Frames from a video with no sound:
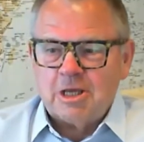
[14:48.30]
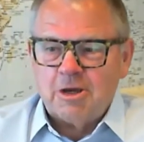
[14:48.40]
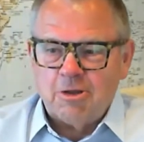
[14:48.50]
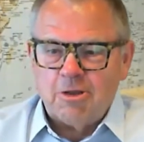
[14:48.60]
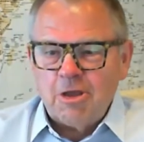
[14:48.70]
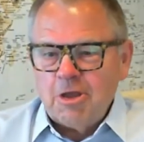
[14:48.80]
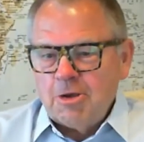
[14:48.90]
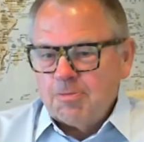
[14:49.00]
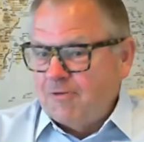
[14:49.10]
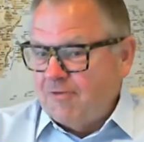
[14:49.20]
that will
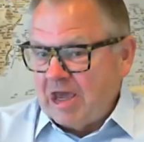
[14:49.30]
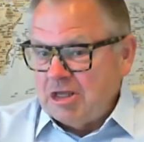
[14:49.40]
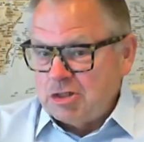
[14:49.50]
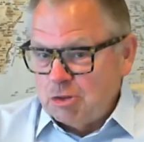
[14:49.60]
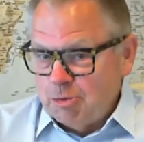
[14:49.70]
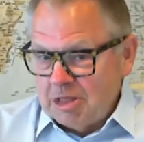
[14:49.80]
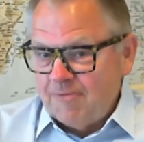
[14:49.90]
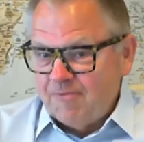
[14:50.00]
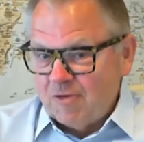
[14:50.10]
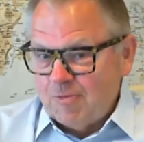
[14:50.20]
provide you with
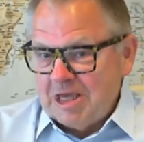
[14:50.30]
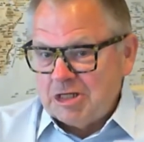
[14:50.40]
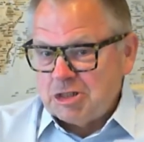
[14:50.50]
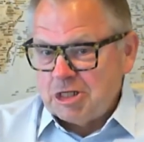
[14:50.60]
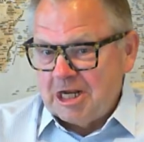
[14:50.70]
information